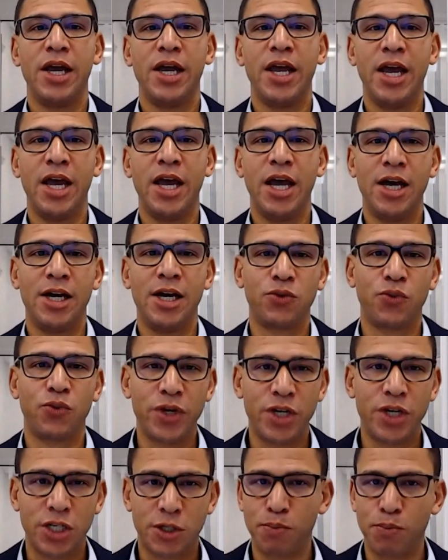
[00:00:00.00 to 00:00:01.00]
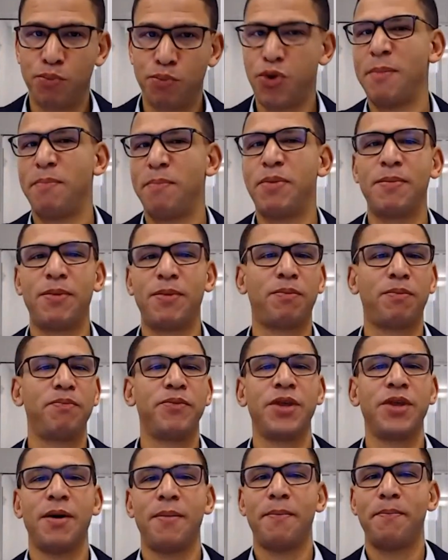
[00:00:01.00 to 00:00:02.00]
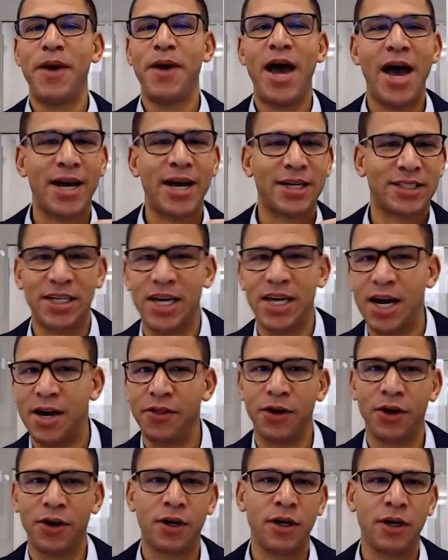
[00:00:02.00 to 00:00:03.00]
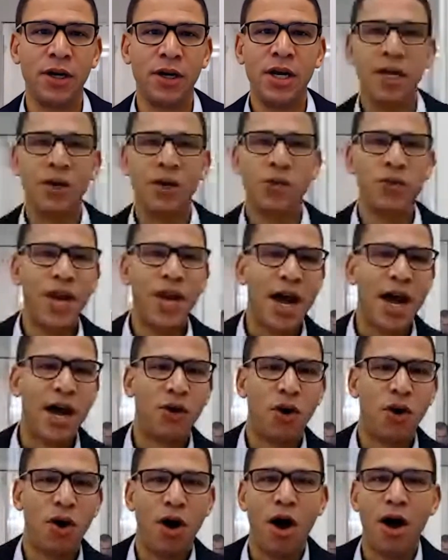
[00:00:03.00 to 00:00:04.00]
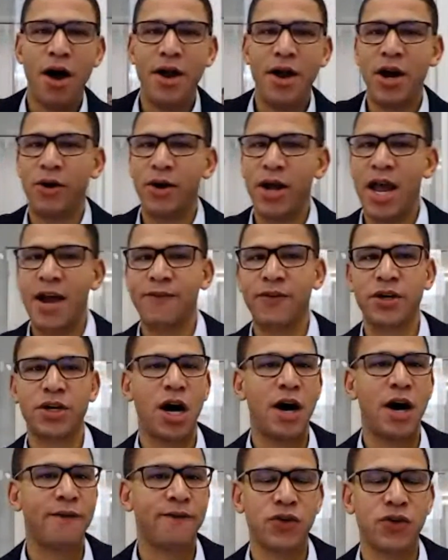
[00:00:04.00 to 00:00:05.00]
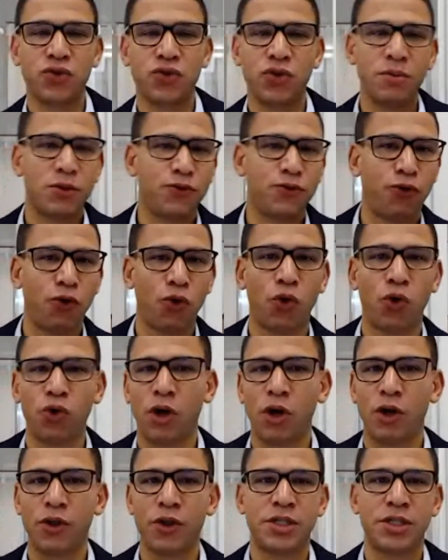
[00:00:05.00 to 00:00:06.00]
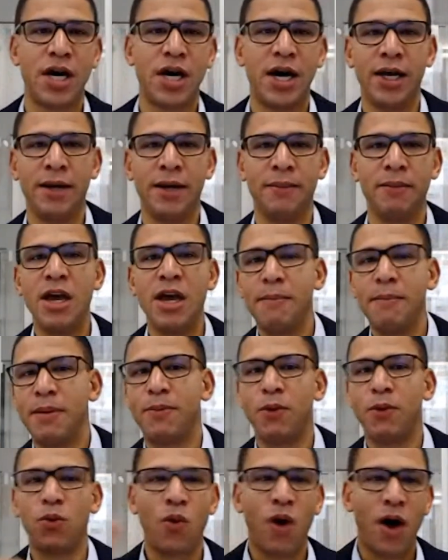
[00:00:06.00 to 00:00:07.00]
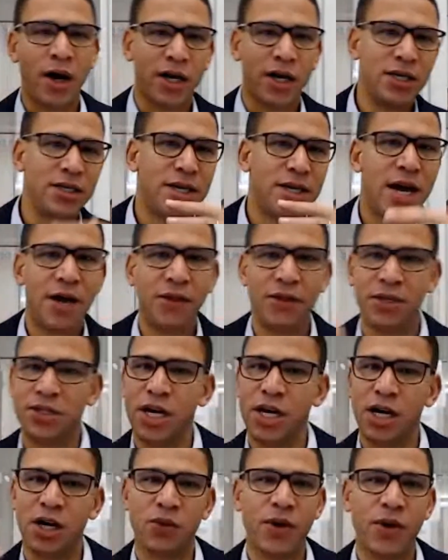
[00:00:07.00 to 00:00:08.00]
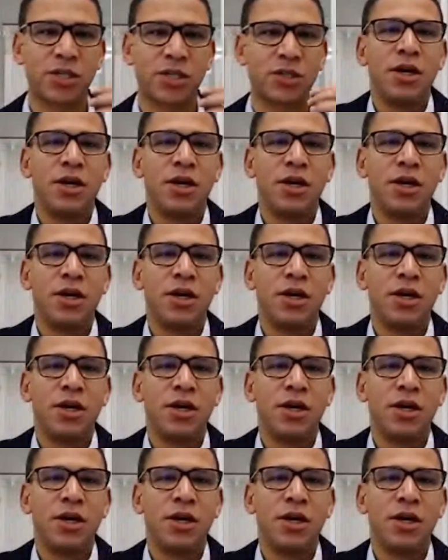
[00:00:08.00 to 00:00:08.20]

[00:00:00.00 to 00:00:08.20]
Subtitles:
And we just brought people, packed together. Now every conference room is full all the time. People are walking down the stairways,